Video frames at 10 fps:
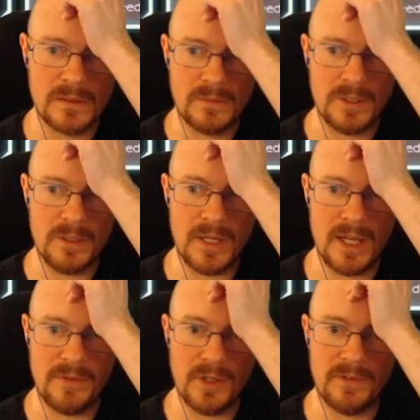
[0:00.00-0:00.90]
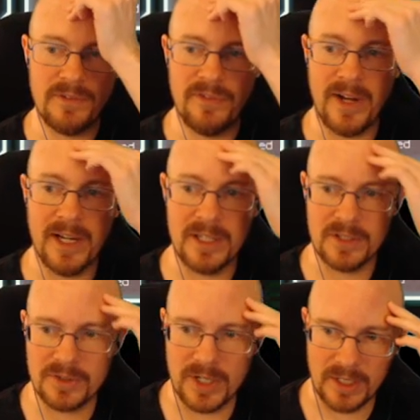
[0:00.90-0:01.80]
what do you have? You have fighting
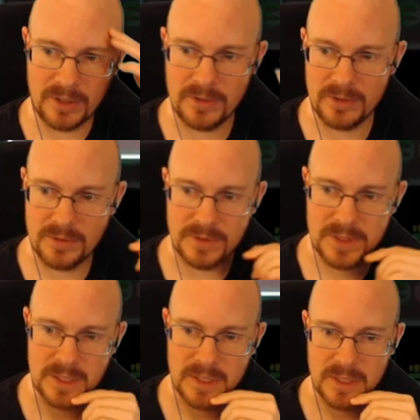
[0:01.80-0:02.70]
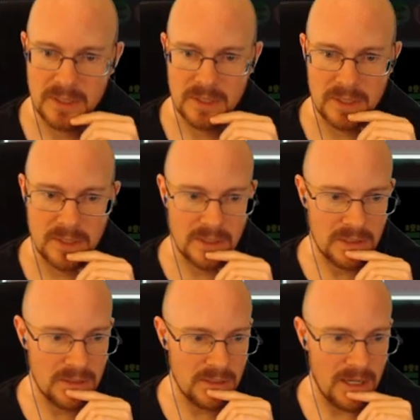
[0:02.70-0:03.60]
training. Who's
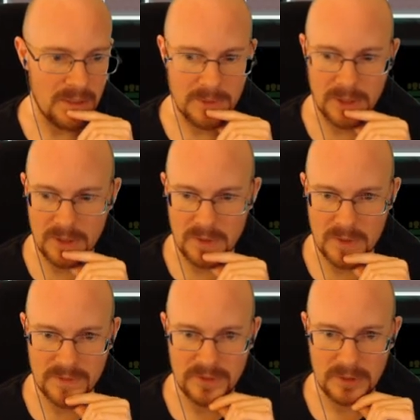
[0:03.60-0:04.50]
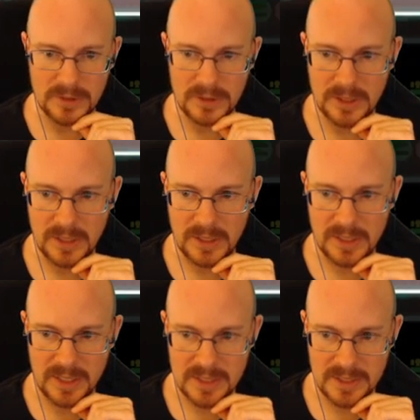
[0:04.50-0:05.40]
not really useful. Uh,
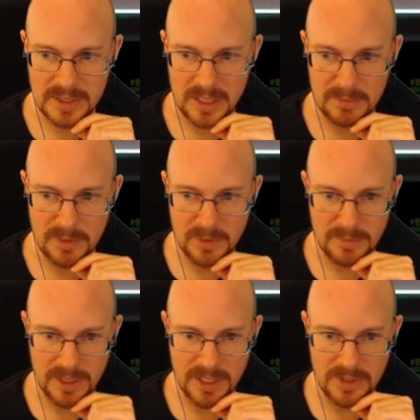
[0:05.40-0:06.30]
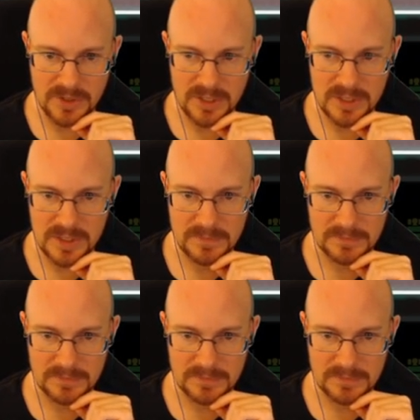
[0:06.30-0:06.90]
I guess it's got to be one of my Engis.